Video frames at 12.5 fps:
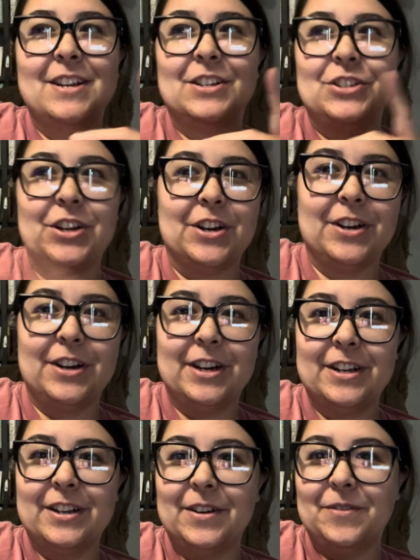
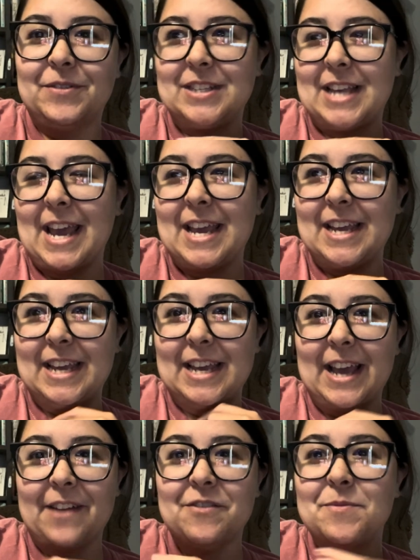Jared was
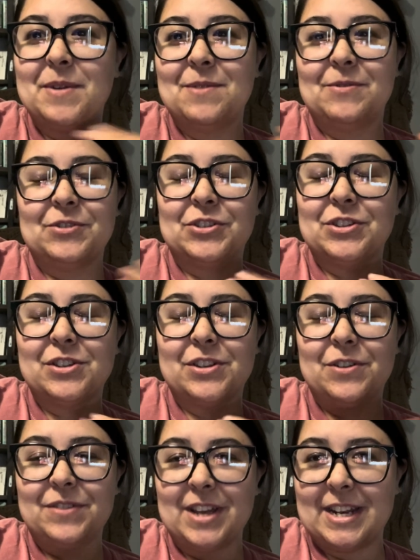aching. Everybody was just
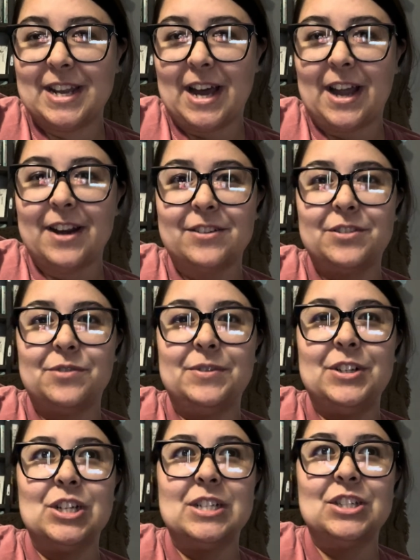so dead tired. So we
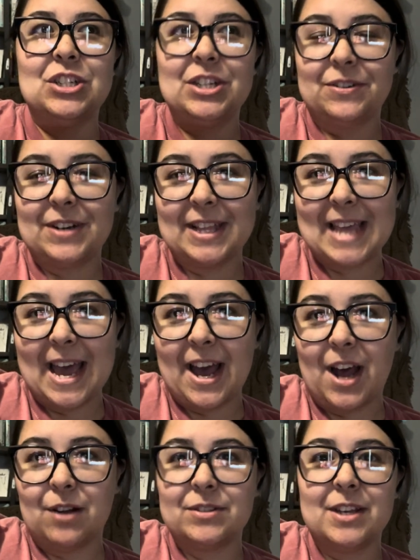just chilled at the
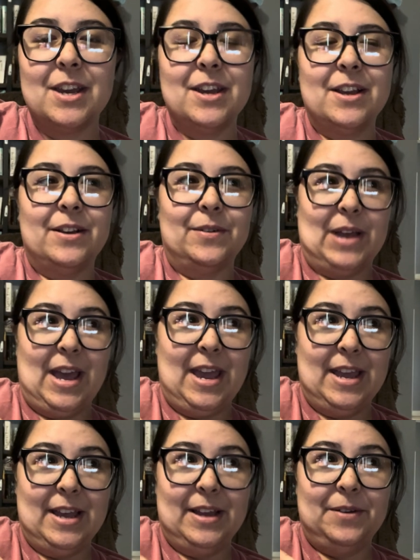house
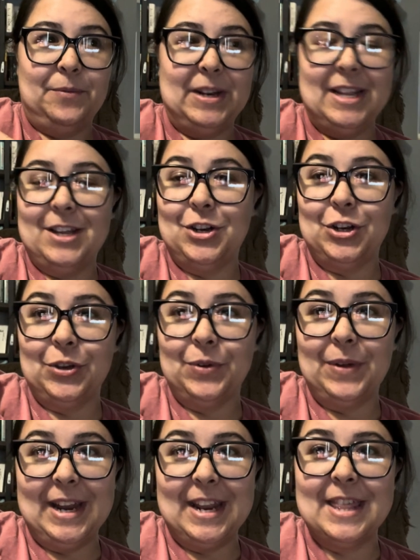and we didn't do
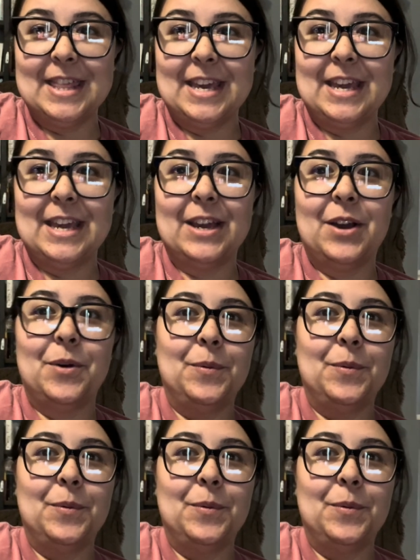anything.